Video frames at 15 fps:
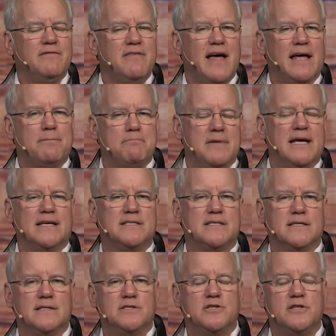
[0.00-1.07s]
that
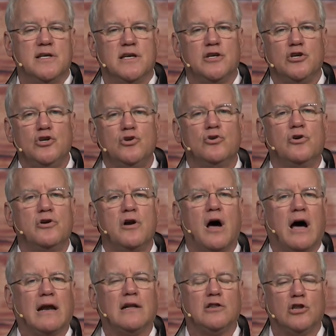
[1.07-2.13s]
message that you're
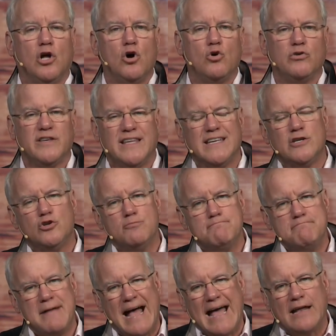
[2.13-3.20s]
not alone, that you
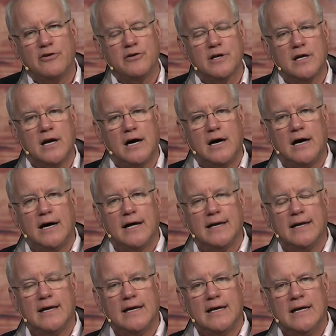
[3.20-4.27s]
matter to God,
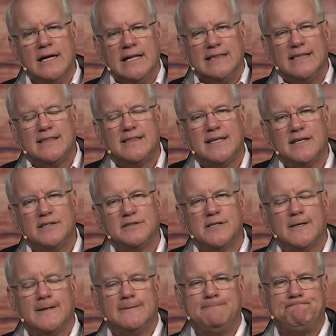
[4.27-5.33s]
that there's
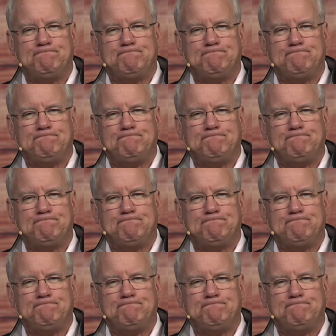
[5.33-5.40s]
a.